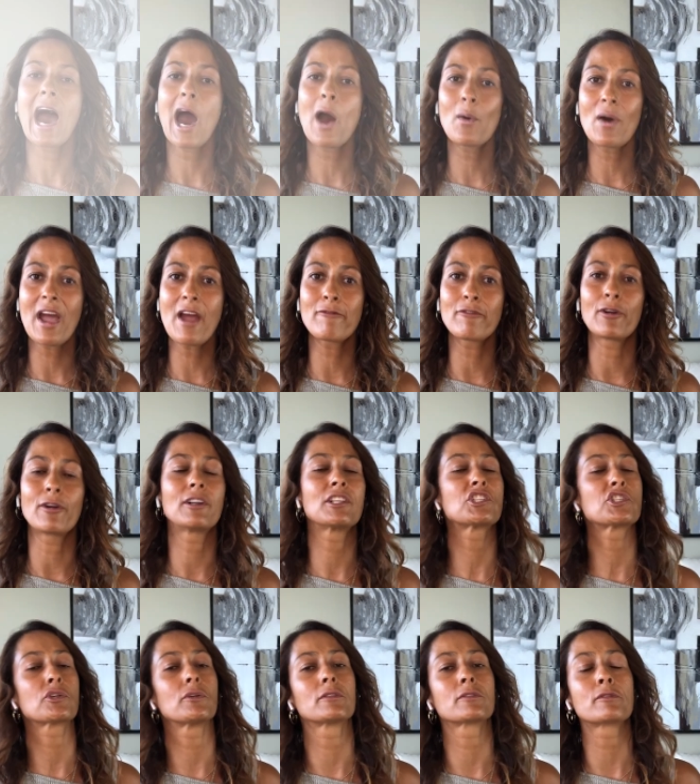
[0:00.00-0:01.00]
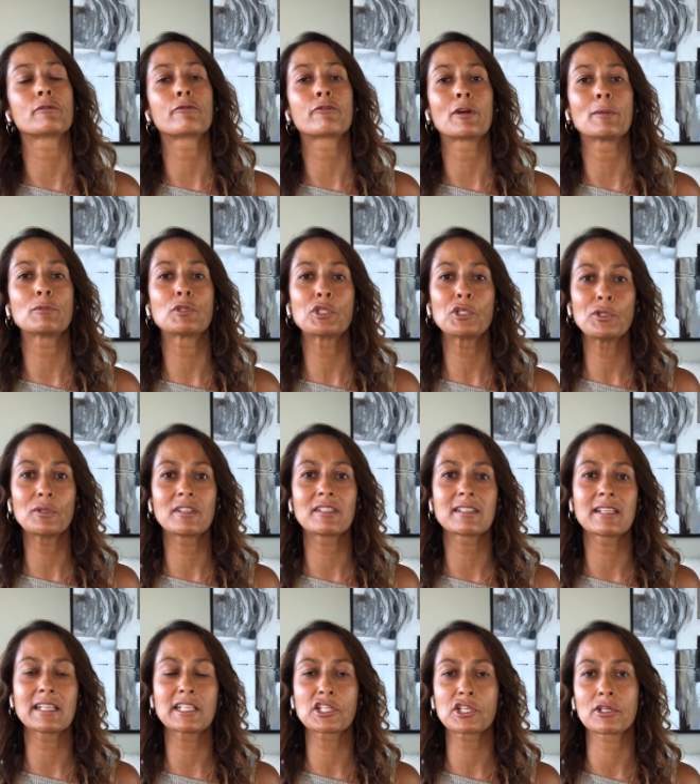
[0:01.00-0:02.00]
However, children from two to
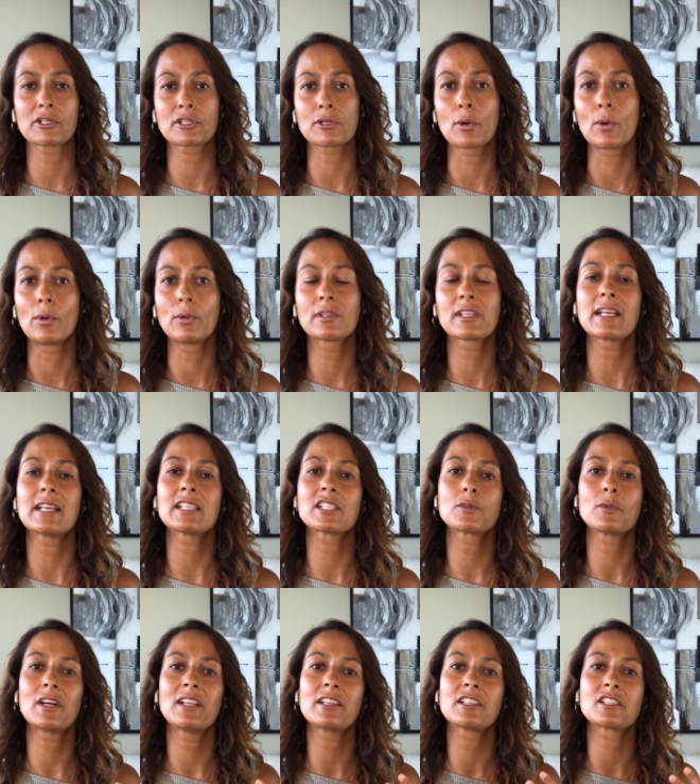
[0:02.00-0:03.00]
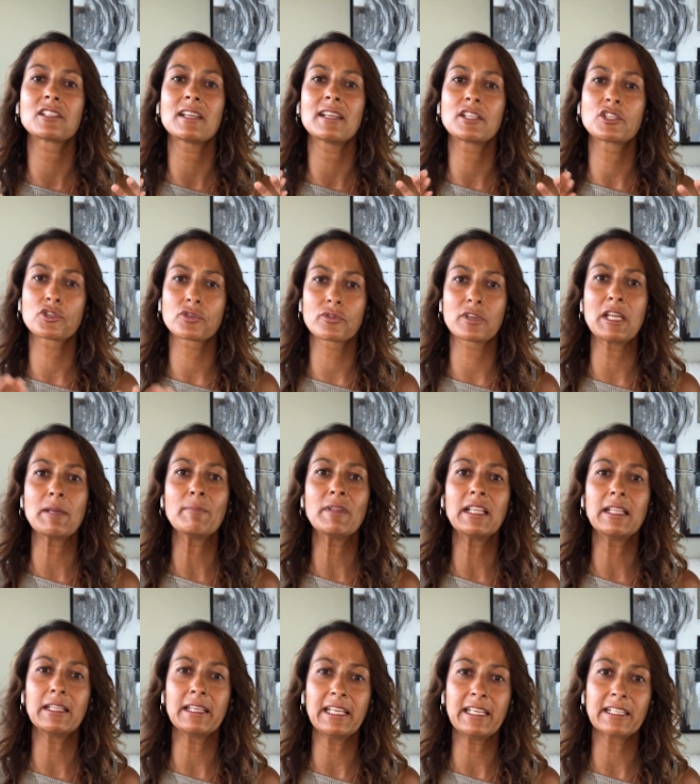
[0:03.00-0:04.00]
six years old, as well as
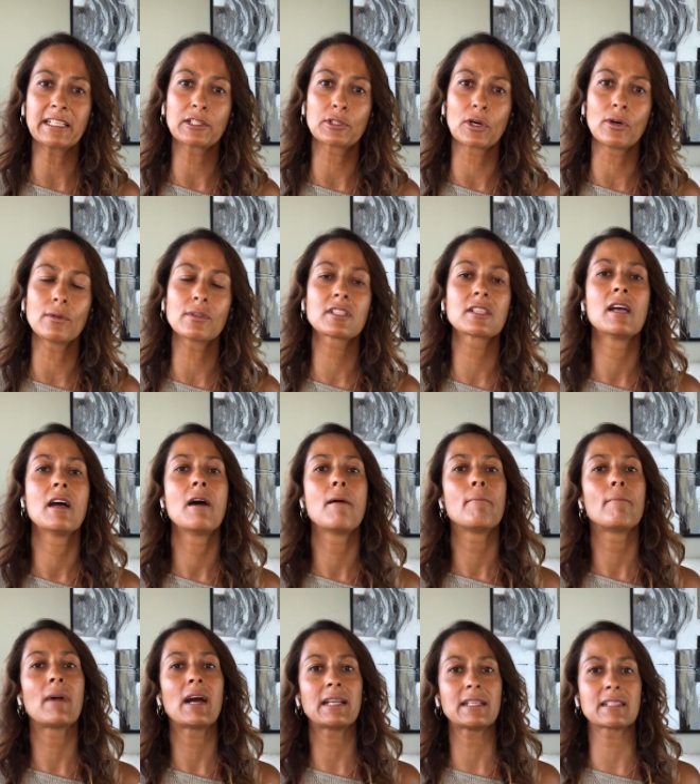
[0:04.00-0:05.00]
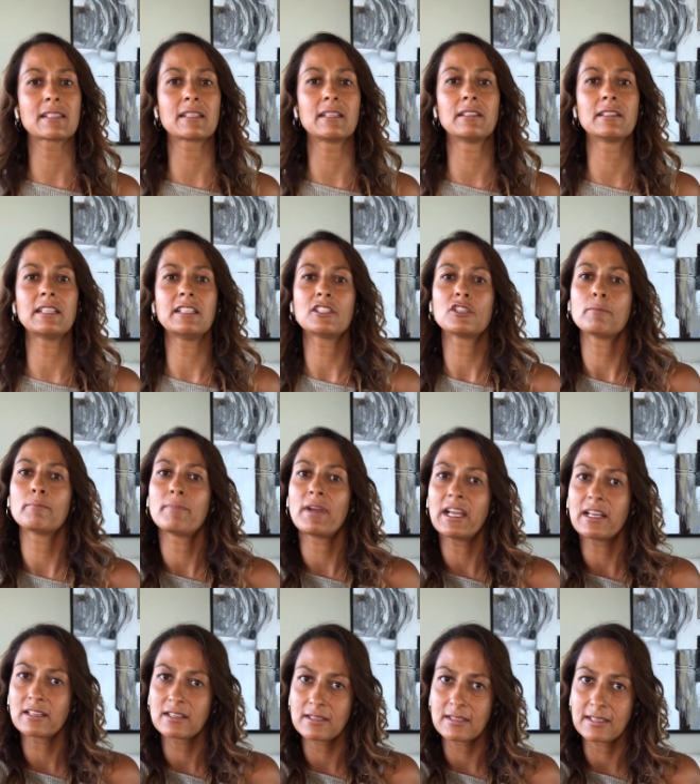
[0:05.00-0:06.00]
extremely lean adults, might still need to
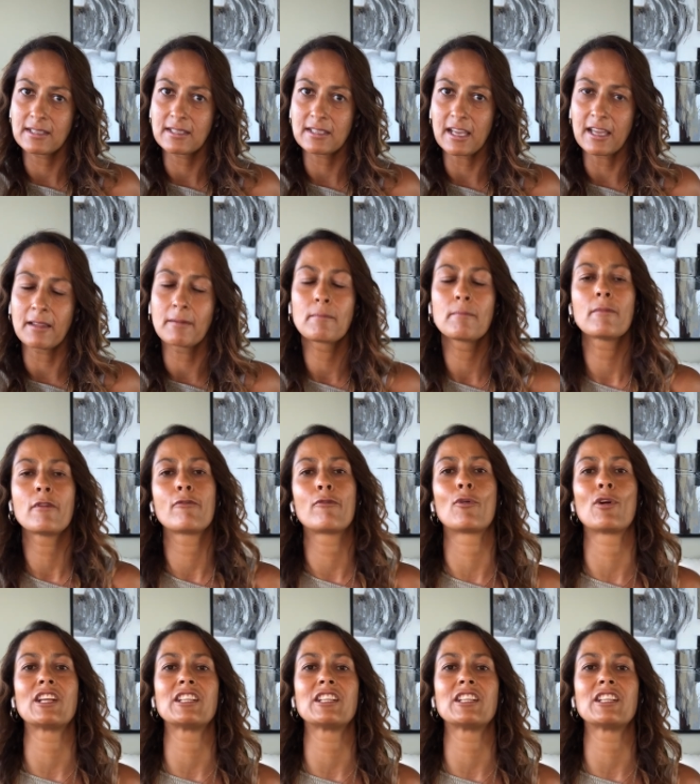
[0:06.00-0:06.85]
pinch the skin before